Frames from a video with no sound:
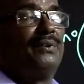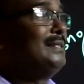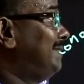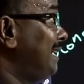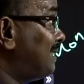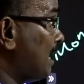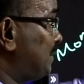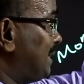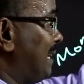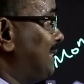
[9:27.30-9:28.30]
First these
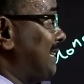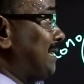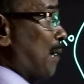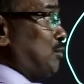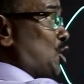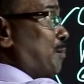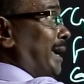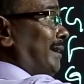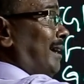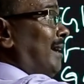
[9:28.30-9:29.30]
substances absorbed by
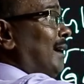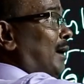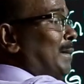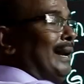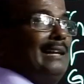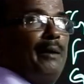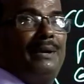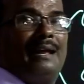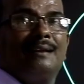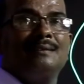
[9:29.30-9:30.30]
the blood
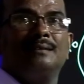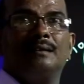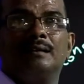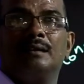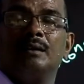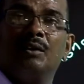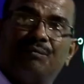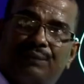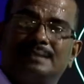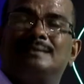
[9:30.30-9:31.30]
capillaries,
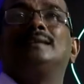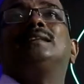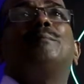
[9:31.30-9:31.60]
first in the